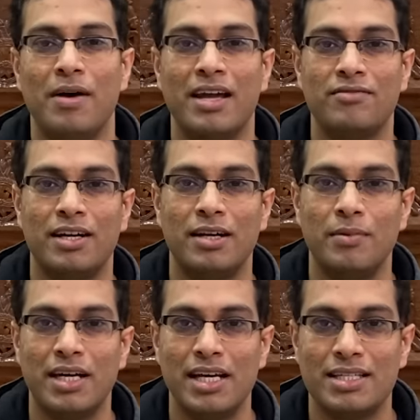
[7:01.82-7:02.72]
buying
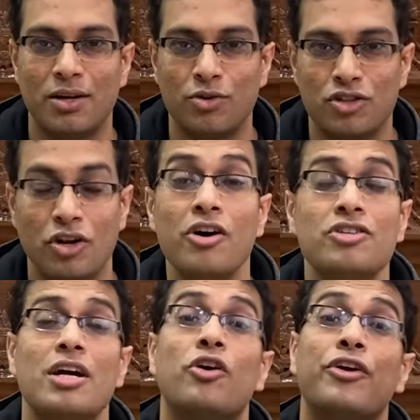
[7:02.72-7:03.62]
fundamentally sound stocks.
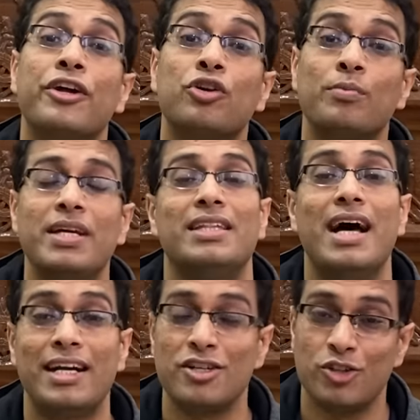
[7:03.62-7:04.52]
According to me,
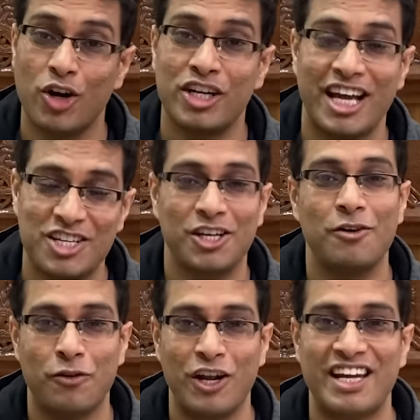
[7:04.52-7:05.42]
that is not catching a
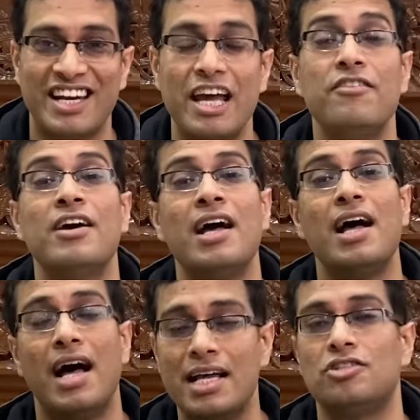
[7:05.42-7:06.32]
falling knife
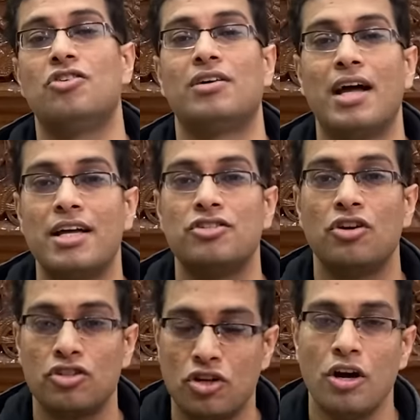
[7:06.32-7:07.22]
as long as
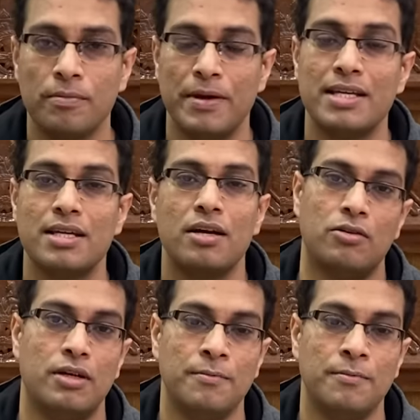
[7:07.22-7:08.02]
your stock picks are good.